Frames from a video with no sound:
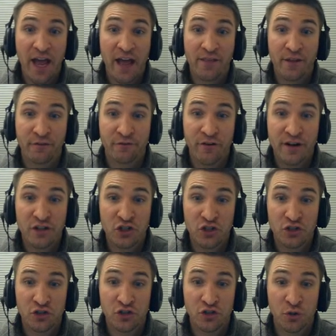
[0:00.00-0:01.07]
and the
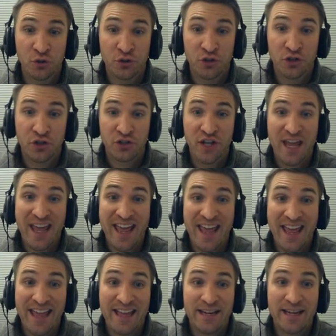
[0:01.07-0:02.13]
French soldiers
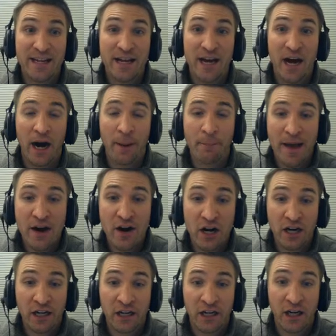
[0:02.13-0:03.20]
in
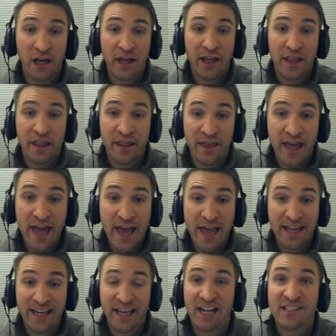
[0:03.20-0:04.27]
America,
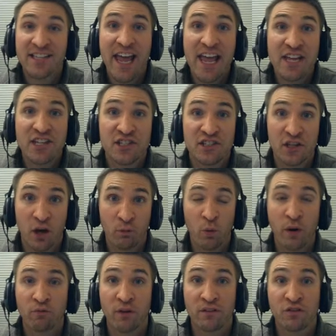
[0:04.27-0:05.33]
they get a taste of
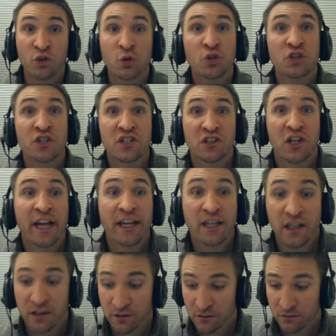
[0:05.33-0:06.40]
what revolution is
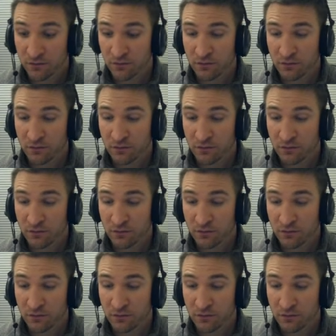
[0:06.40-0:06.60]
like.